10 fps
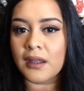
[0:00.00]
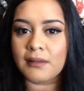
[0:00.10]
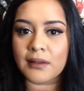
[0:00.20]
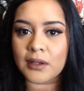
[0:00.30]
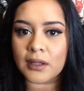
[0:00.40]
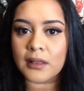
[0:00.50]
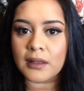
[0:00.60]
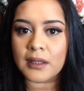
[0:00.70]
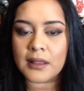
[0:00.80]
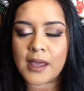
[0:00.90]
it's a good
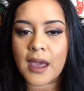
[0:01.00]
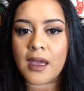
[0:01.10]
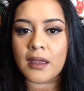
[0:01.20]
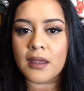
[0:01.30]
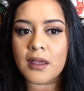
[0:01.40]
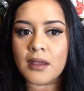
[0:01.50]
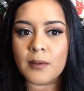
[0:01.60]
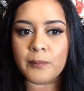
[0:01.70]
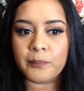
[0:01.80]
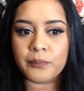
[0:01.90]
thing that
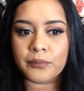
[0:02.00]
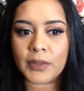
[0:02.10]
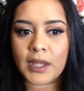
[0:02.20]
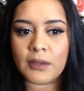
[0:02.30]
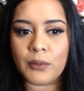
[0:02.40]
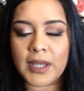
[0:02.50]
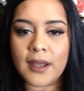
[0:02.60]
we